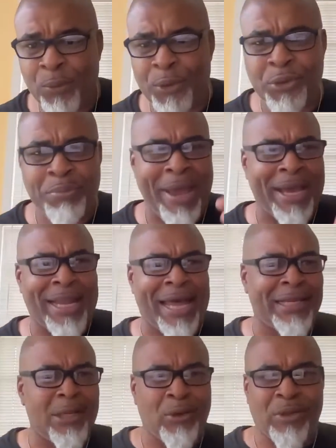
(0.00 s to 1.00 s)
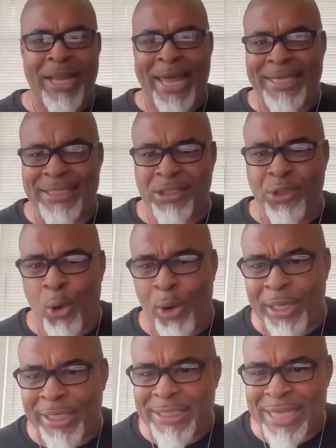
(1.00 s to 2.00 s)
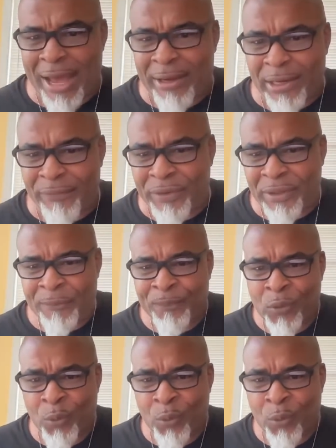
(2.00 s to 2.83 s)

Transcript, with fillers: Where you make like little lace doilies out of it.